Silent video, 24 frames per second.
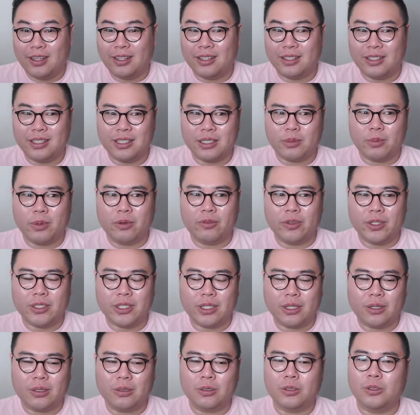His movies
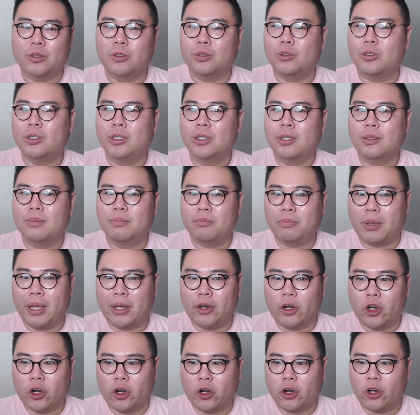include
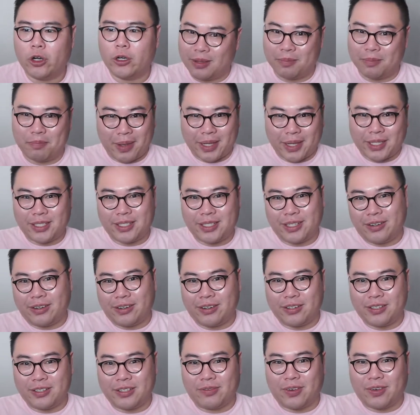Ben-Hur, Best
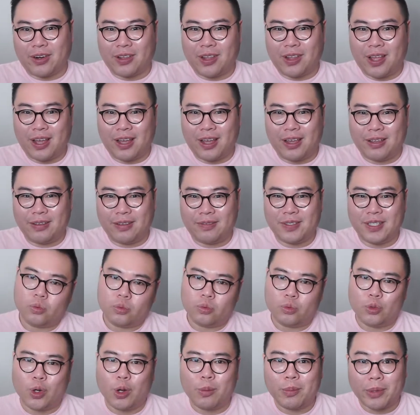Years of Our Lives,
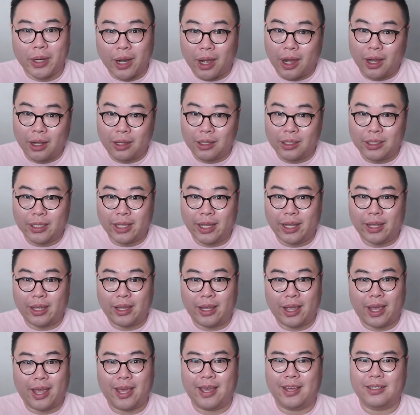Roman Holiday,
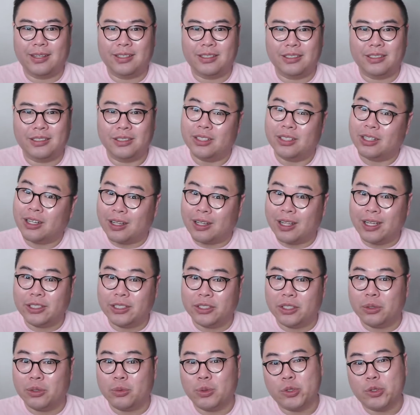and The
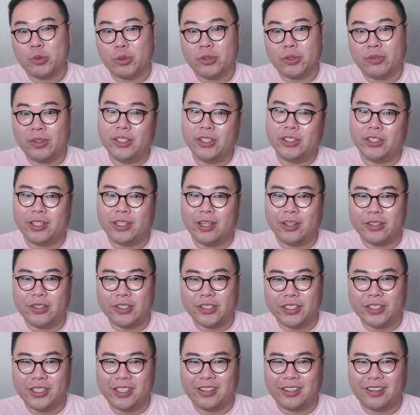Collector, which was featured on this
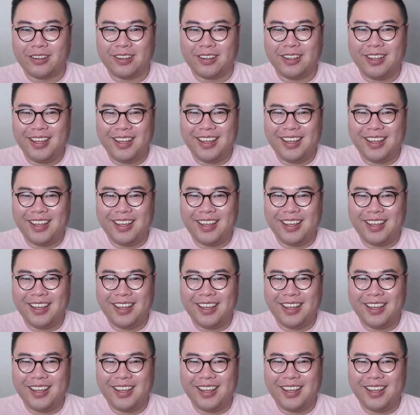channel.